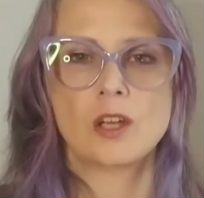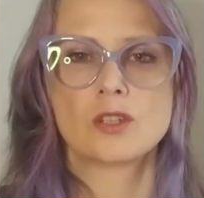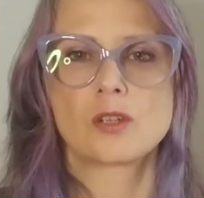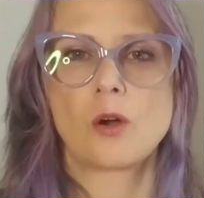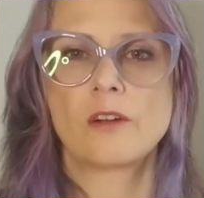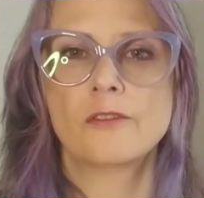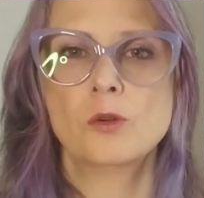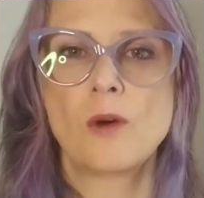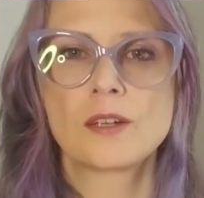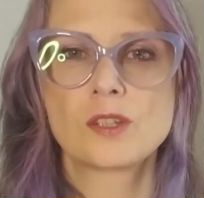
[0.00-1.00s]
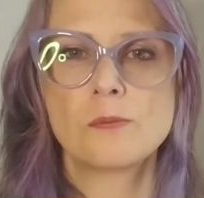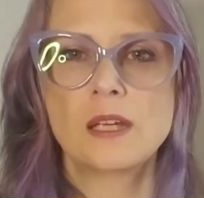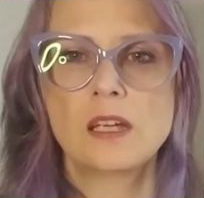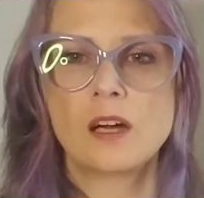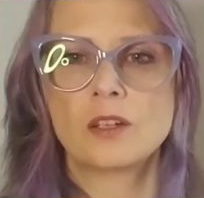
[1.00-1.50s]
So if you want to
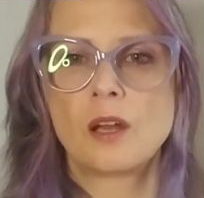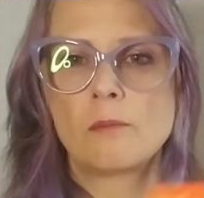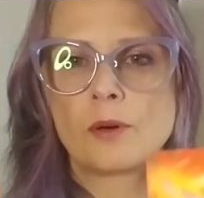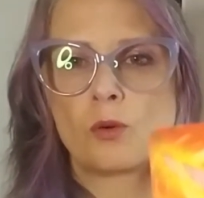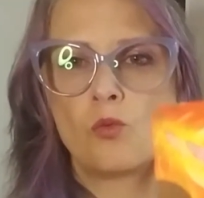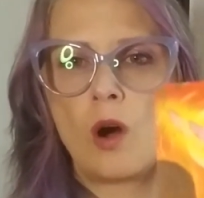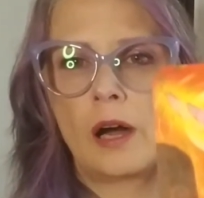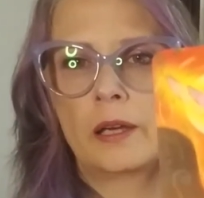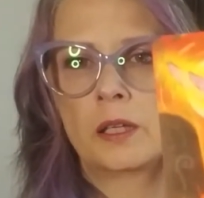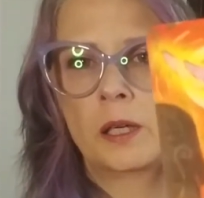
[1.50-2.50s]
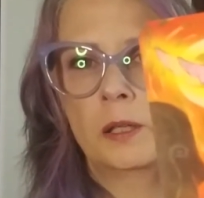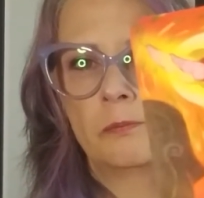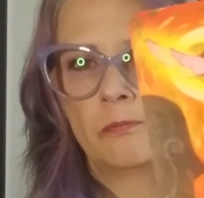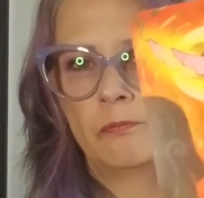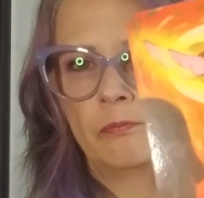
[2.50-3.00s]
be a number 1,
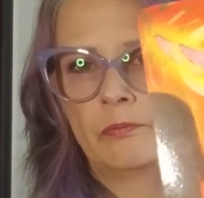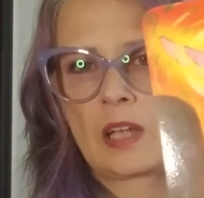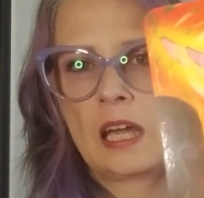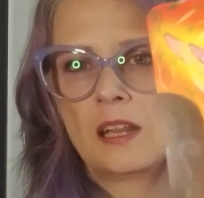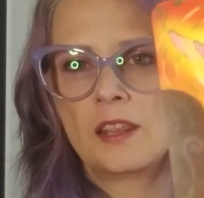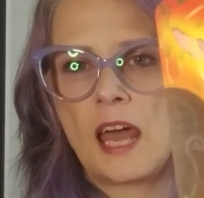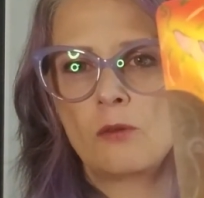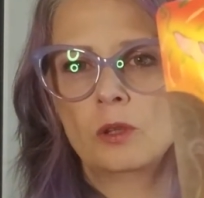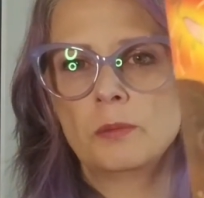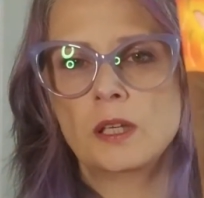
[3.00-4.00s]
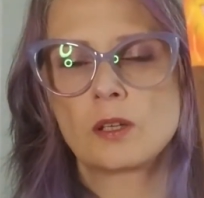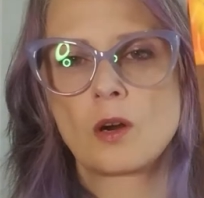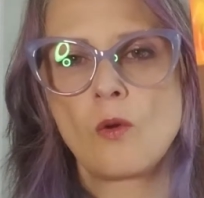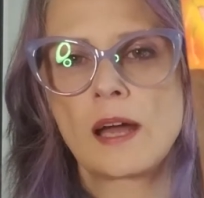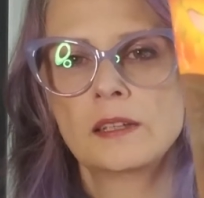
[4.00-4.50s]
that will be your
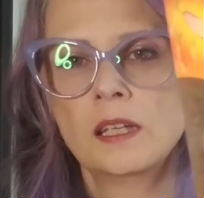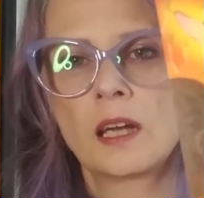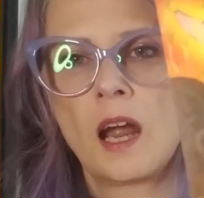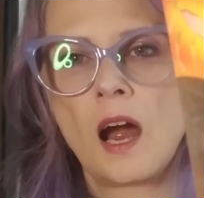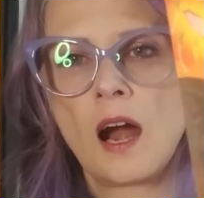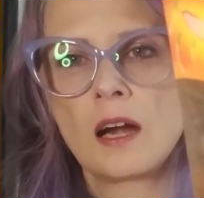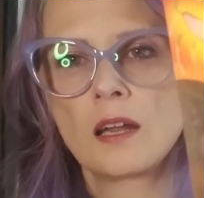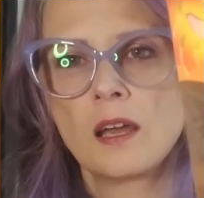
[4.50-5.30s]
Kuan Yin card.